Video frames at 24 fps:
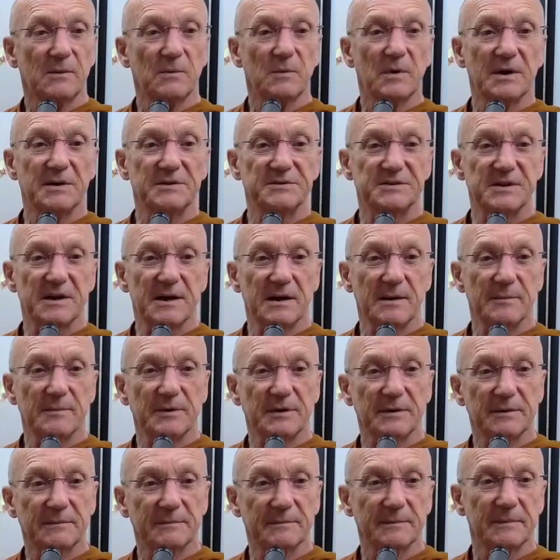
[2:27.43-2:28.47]
white
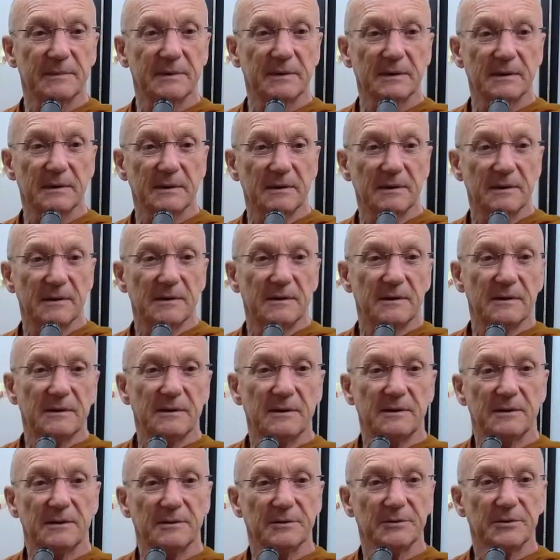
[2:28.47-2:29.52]
salmon.
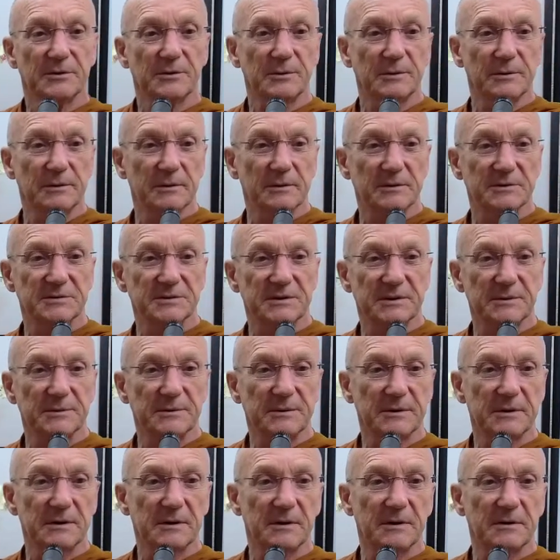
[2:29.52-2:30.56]
Although it looks like
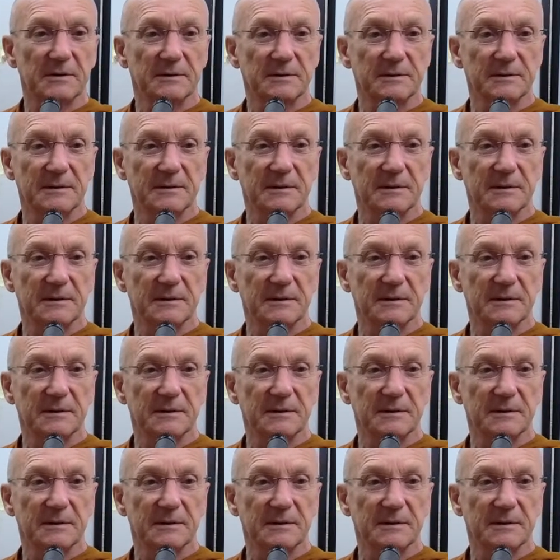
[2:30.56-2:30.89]
we got